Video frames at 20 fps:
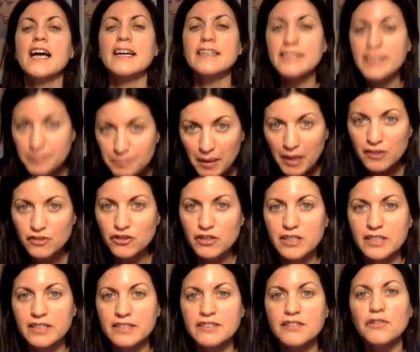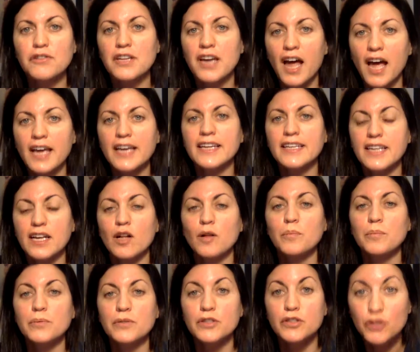especially so that I can help
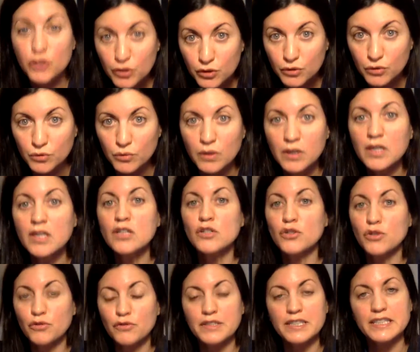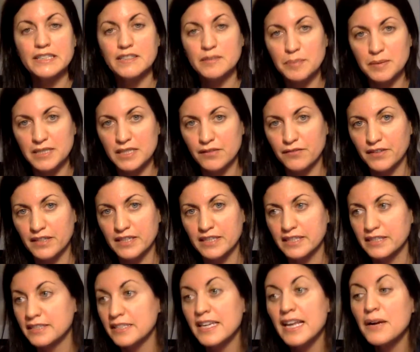you to read specifically.
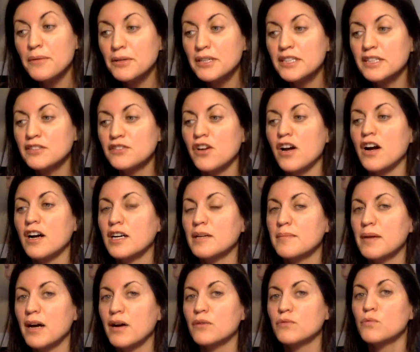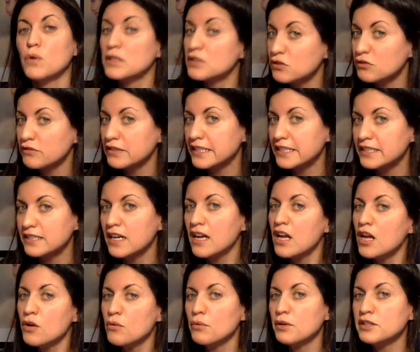And today we're going to talk about what to read
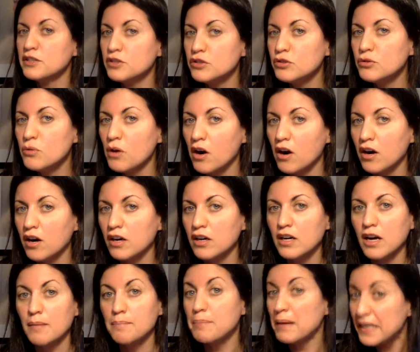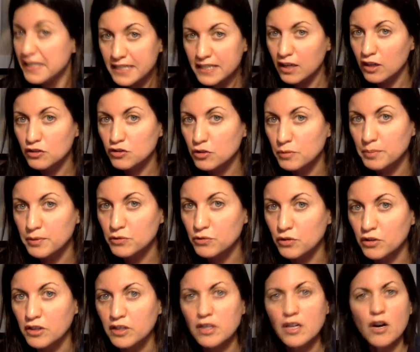when you are a budding
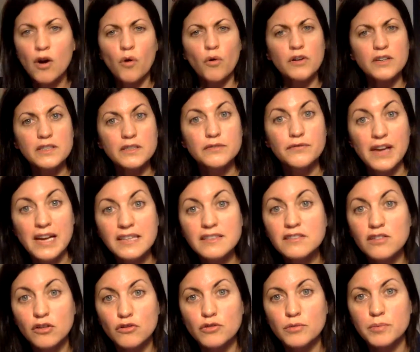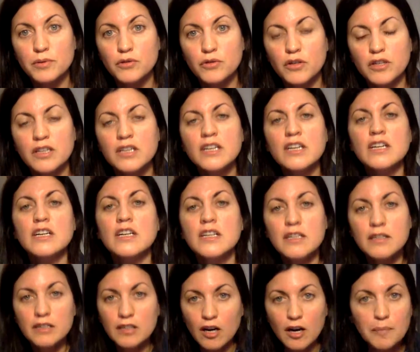entrepreneur or an advanced entrepreneur
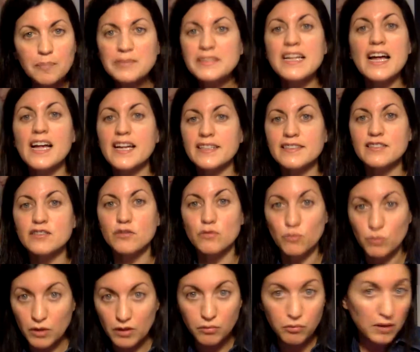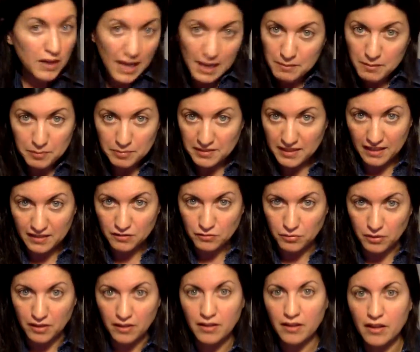obsessed with what I'm obsessed
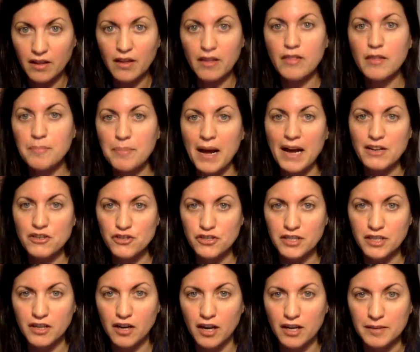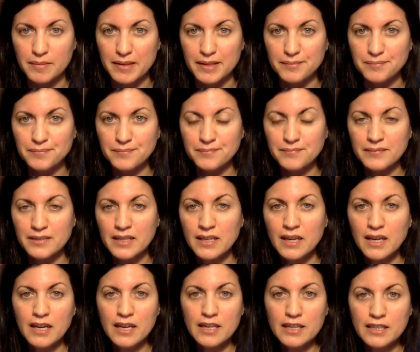with, the passion economy.
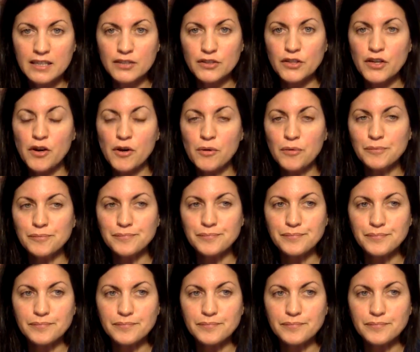You know,